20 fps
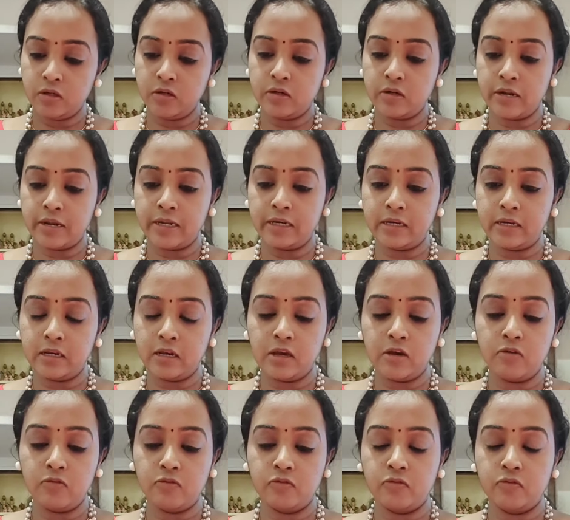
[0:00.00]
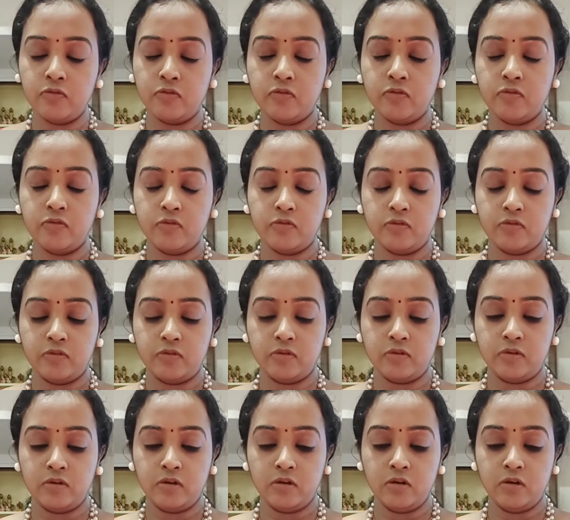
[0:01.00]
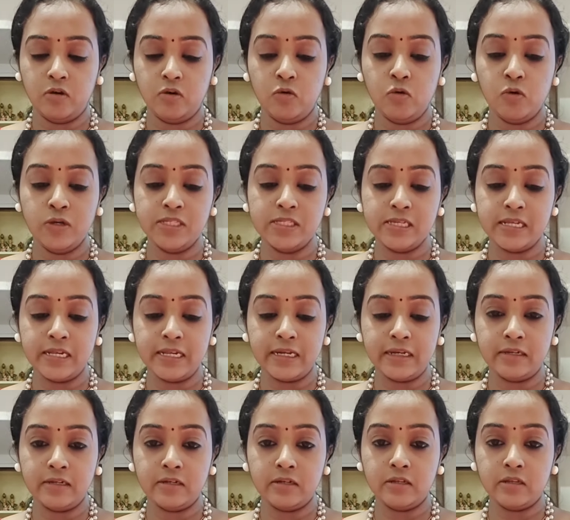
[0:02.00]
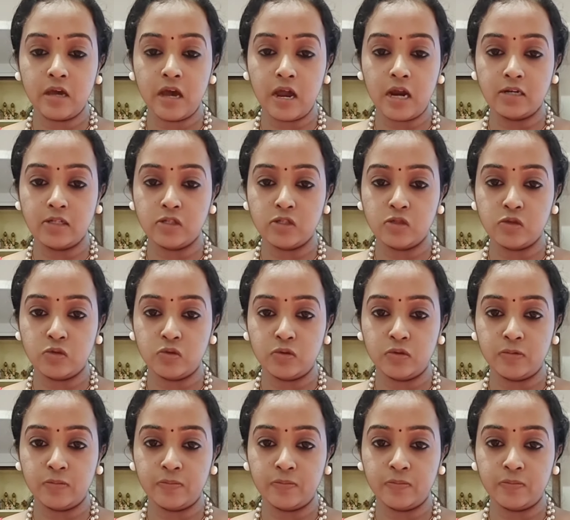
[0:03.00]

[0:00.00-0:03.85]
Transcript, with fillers: right now who has selected the heartstone?